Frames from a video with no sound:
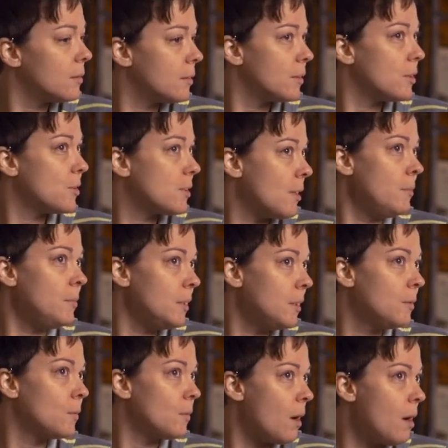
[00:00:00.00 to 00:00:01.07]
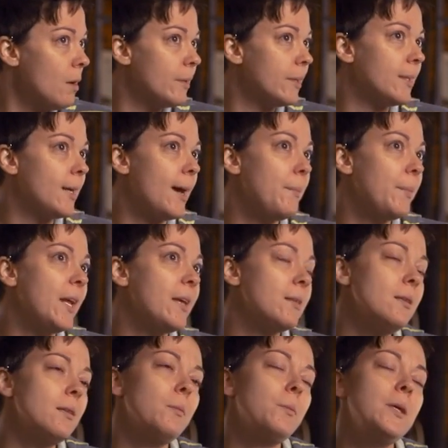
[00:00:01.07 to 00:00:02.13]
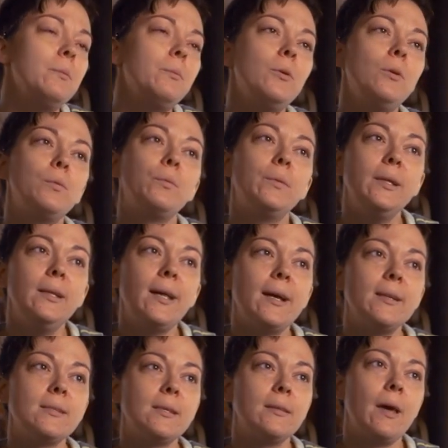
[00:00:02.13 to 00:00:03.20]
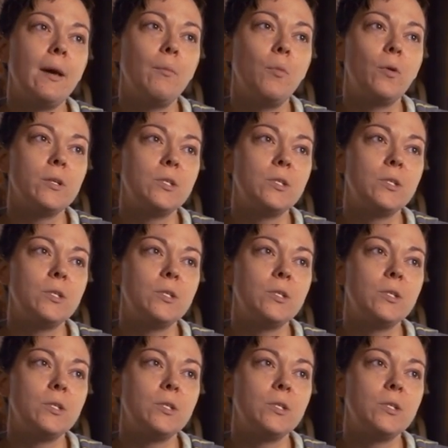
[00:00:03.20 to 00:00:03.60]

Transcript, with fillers: There's something wrong with that, but I think that people are realizing that more